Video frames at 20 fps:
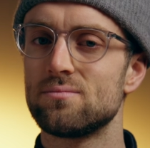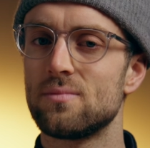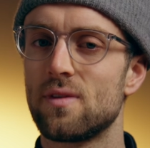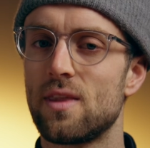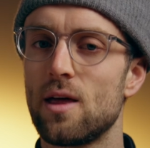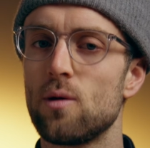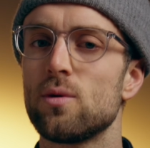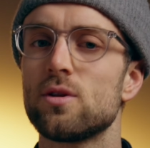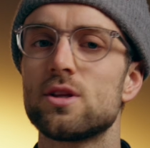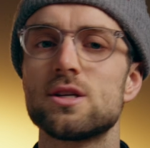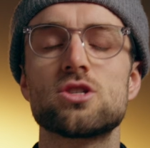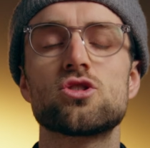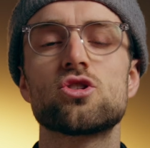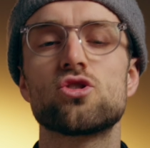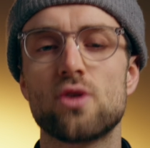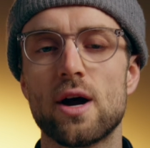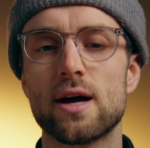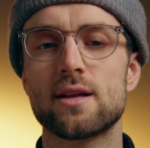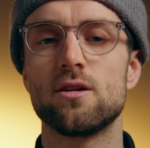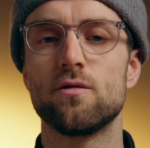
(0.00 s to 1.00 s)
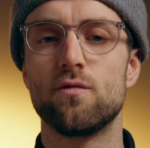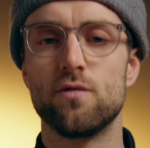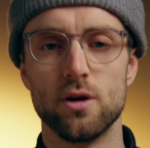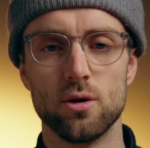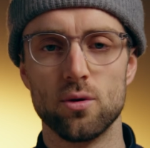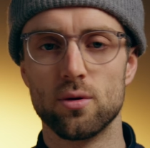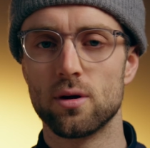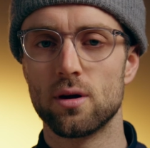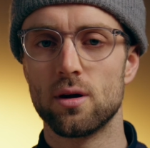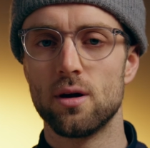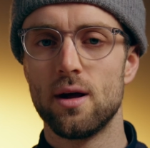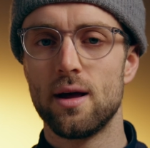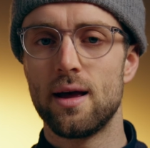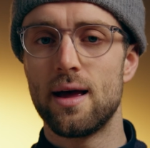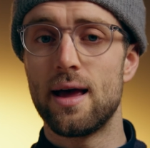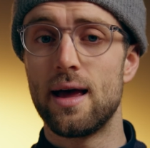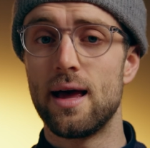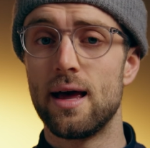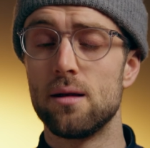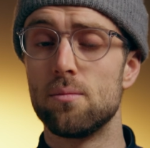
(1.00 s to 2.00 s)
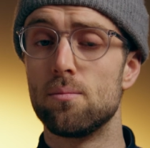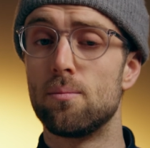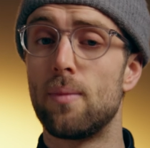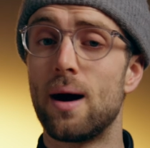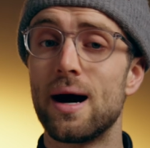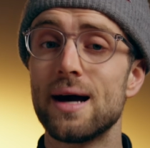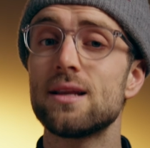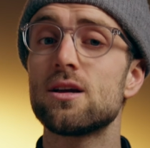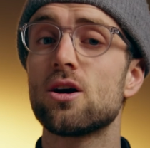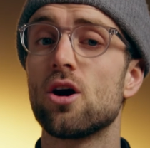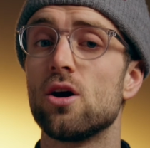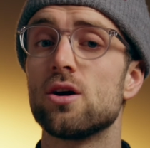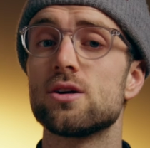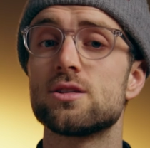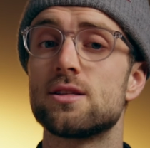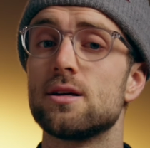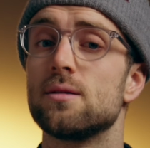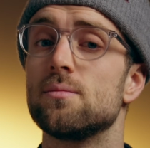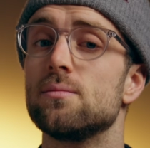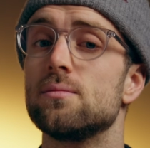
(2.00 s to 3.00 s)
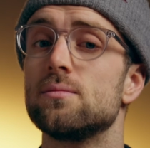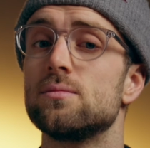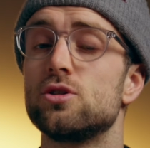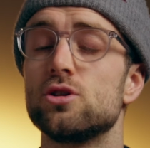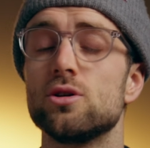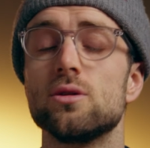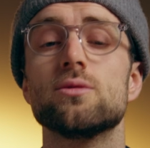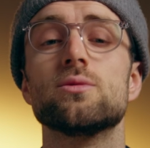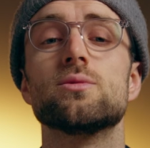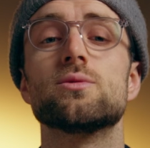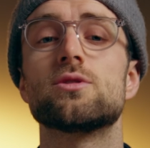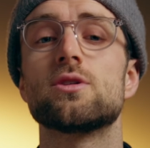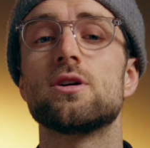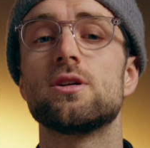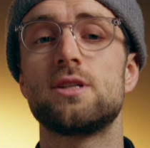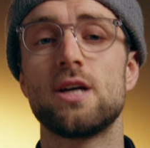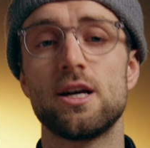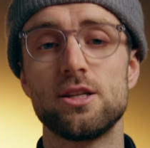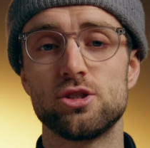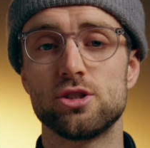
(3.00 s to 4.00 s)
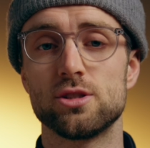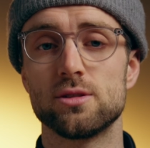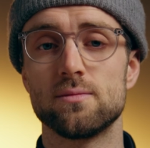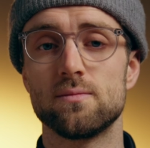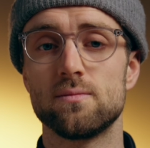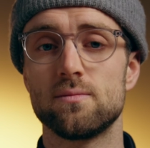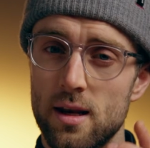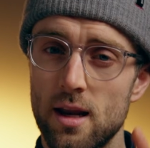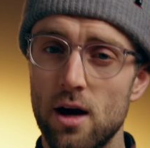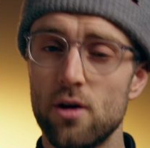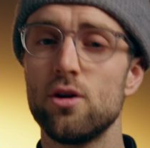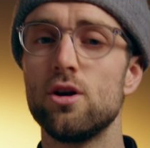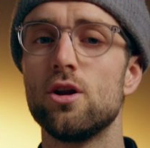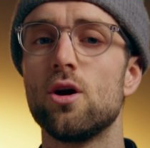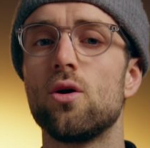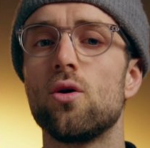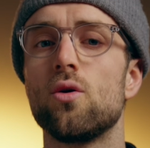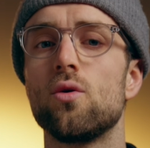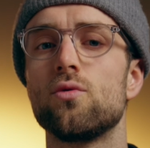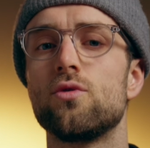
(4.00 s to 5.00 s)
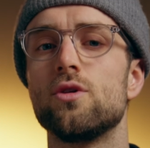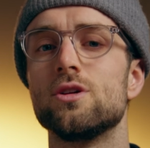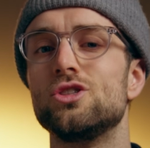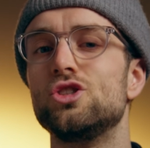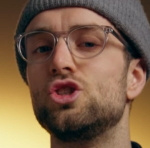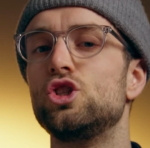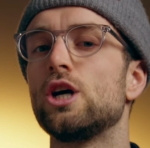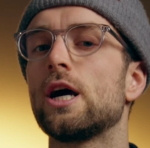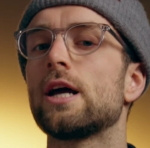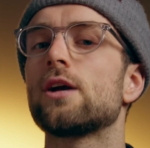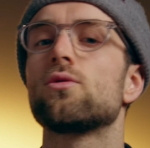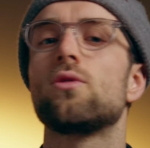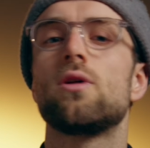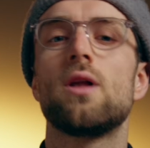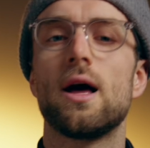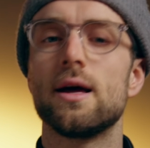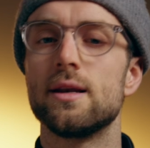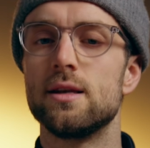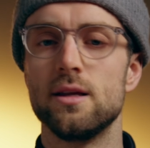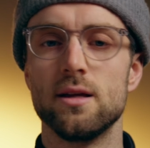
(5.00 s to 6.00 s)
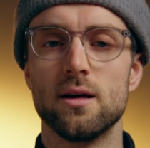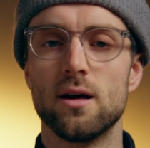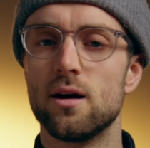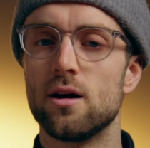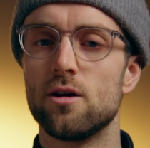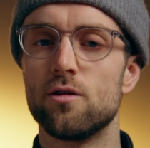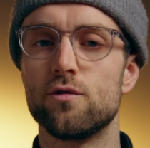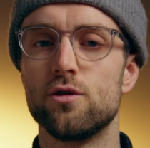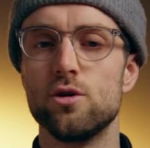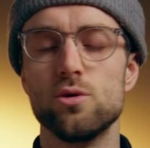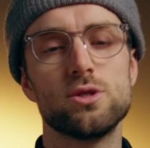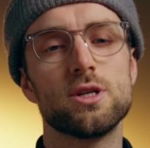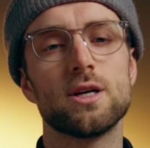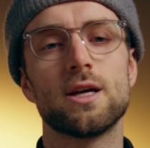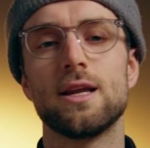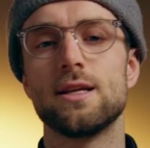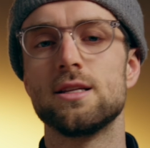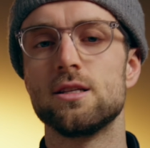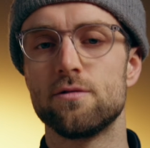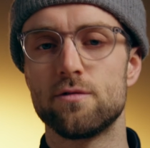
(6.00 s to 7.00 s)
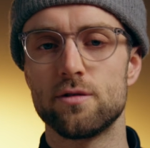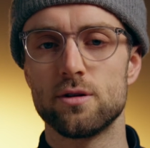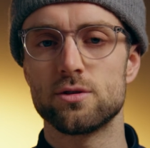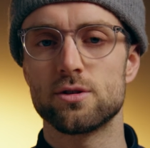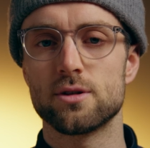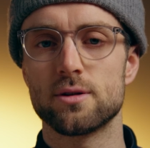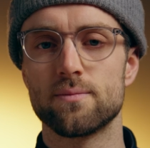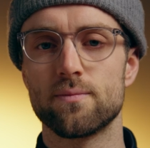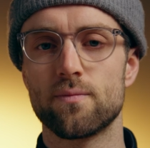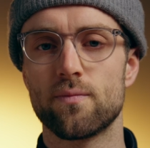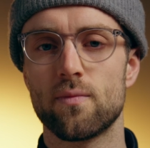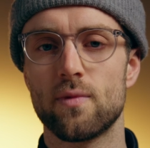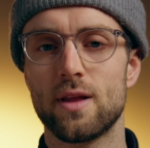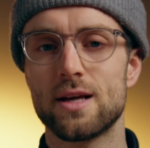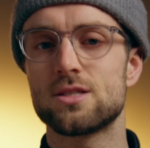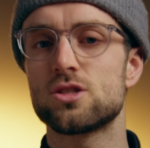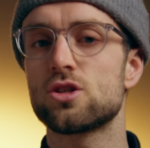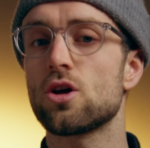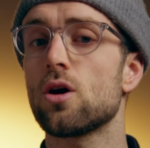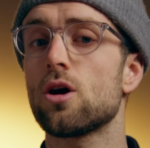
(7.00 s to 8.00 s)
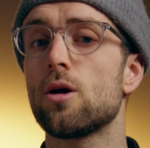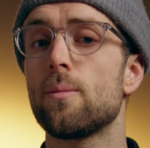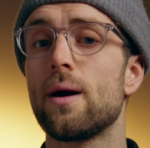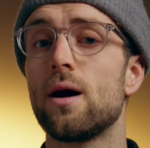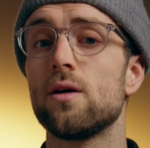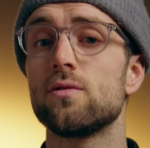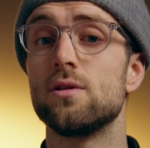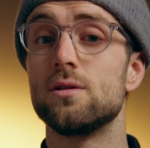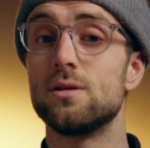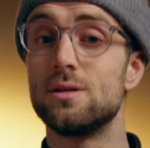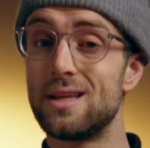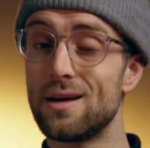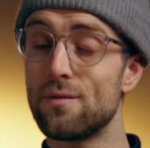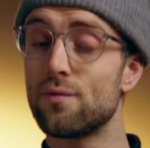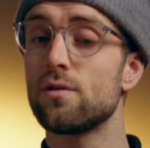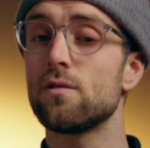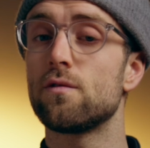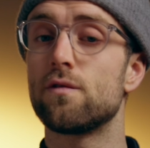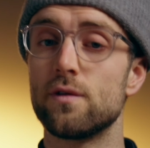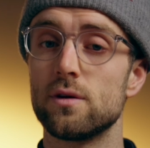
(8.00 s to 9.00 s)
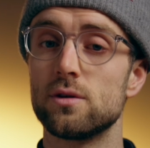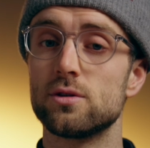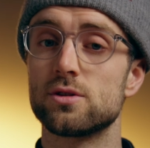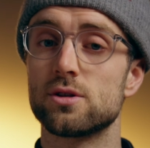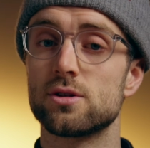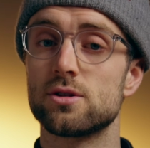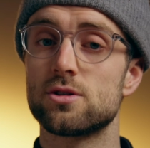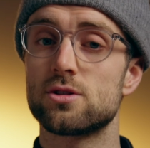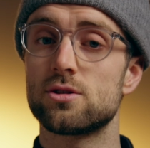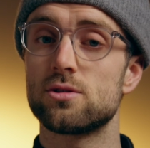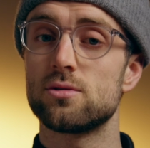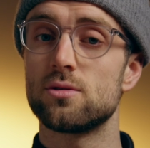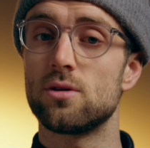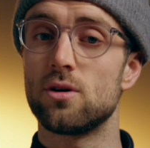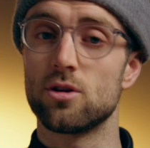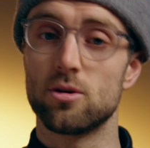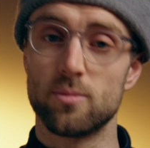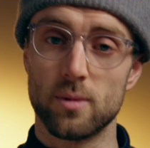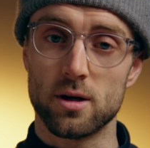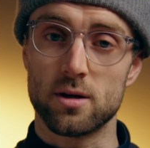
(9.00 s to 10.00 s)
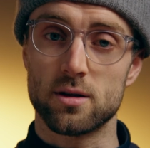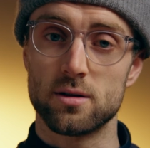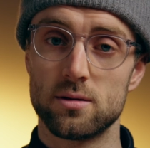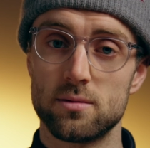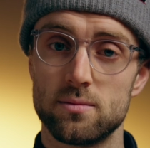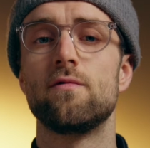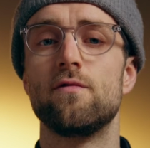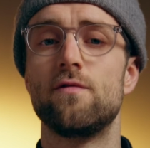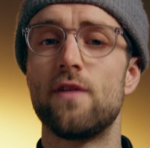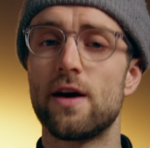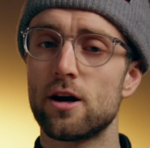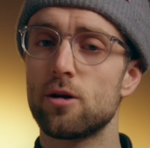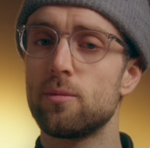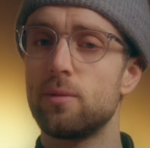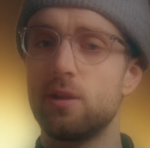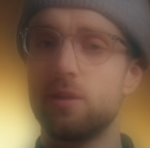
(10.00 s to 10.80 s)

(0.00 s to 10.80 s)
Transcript: that will distract the viewer and might cause them to lose attention. Now you know the general idea of using an ND filter. Let's talk about the different filters on the market, variable